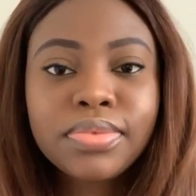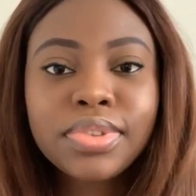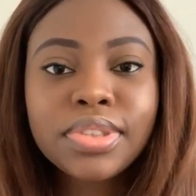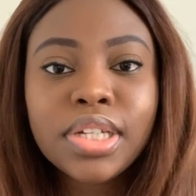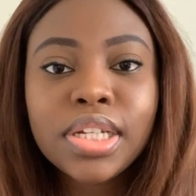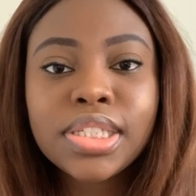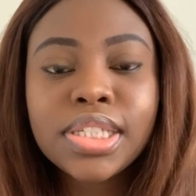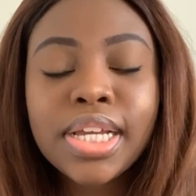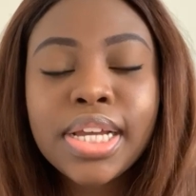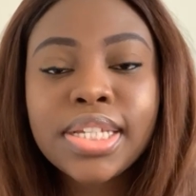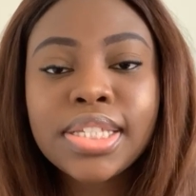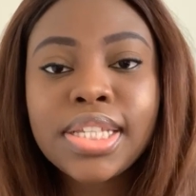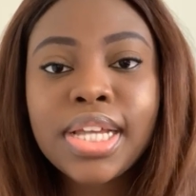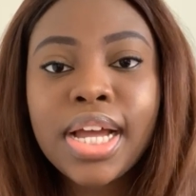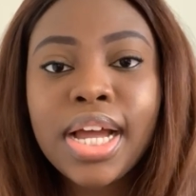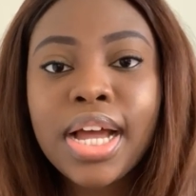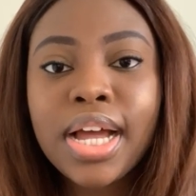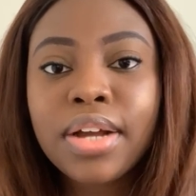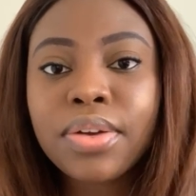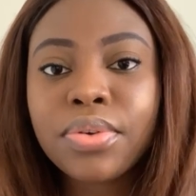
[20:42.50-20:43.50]
besides
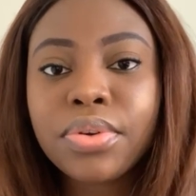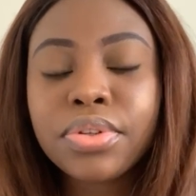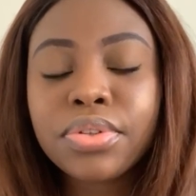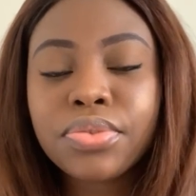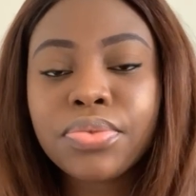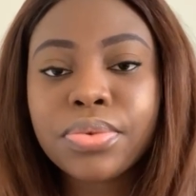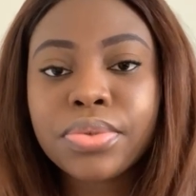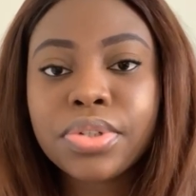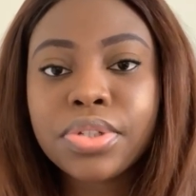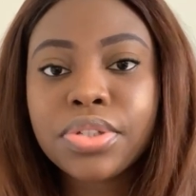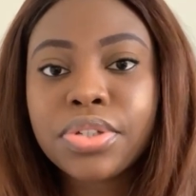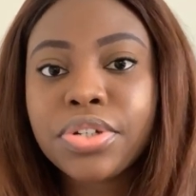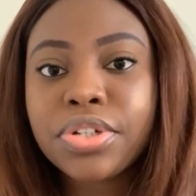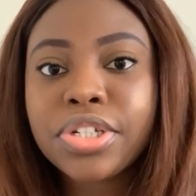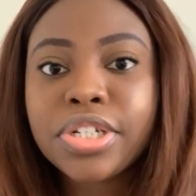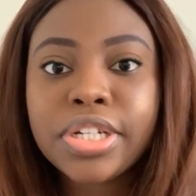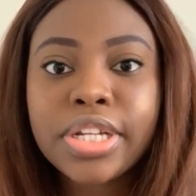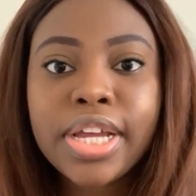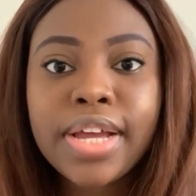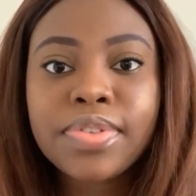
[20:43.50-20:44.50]
that, her going through the surgery,
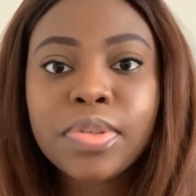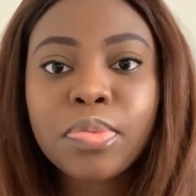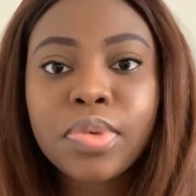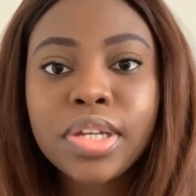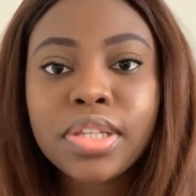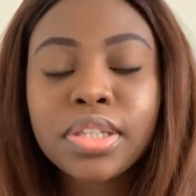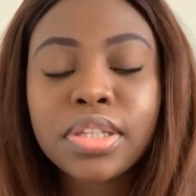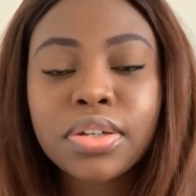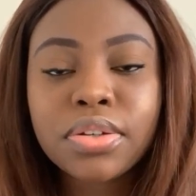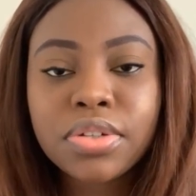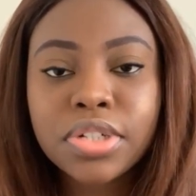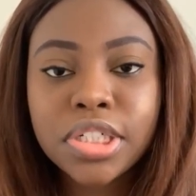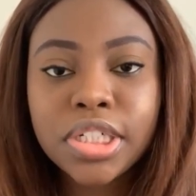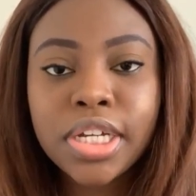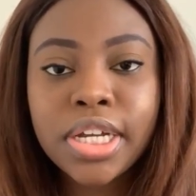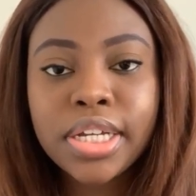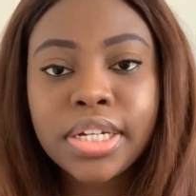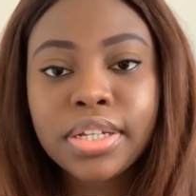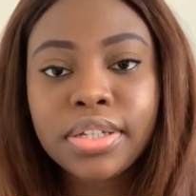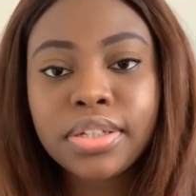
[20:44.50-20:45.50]
she didn't have to pay anything because she
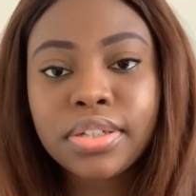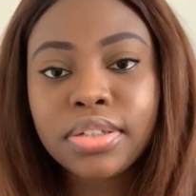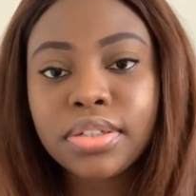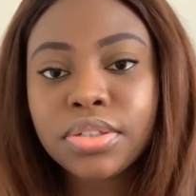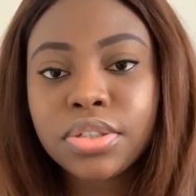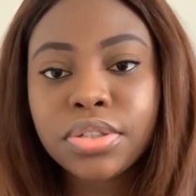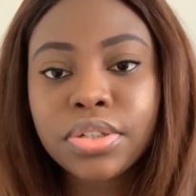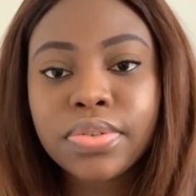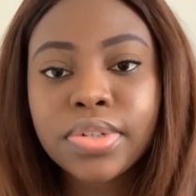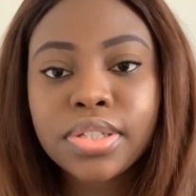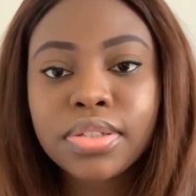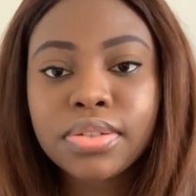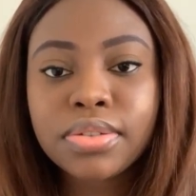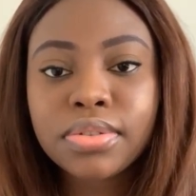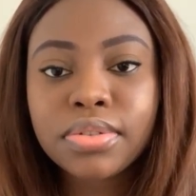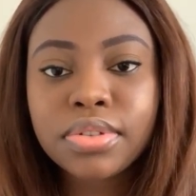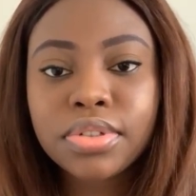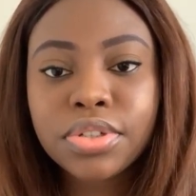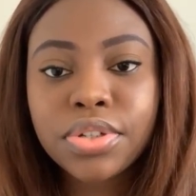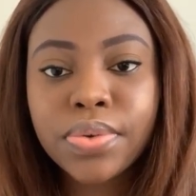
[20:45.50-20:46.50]
had insurance.
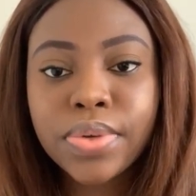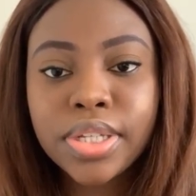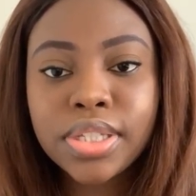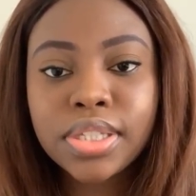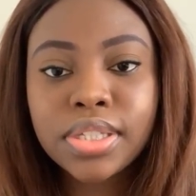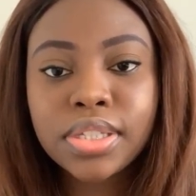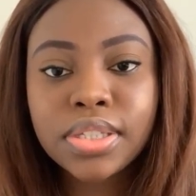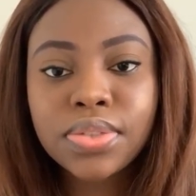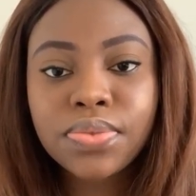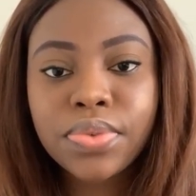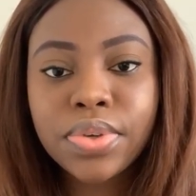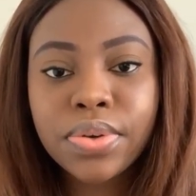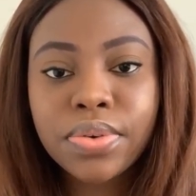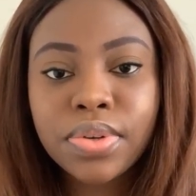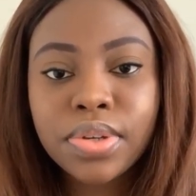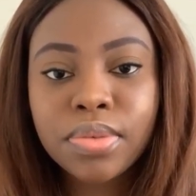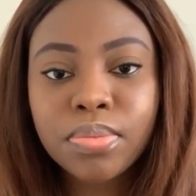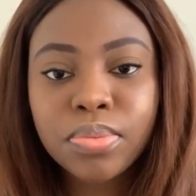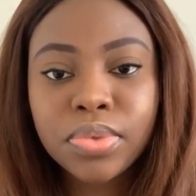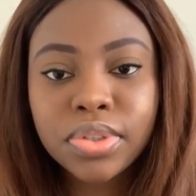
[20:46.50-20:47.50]
So insurance is
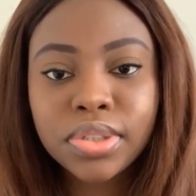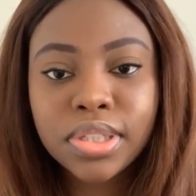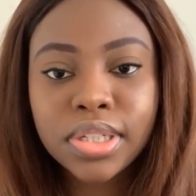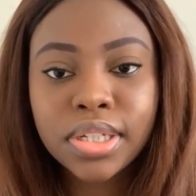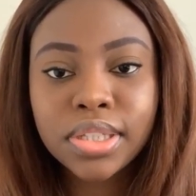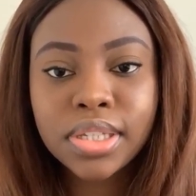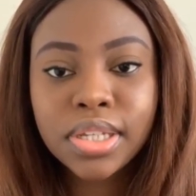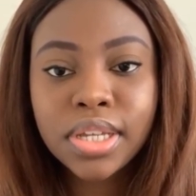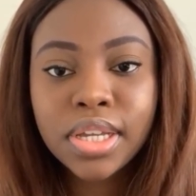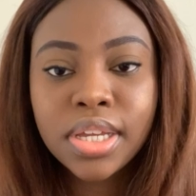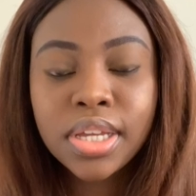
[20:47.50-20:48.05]
very important.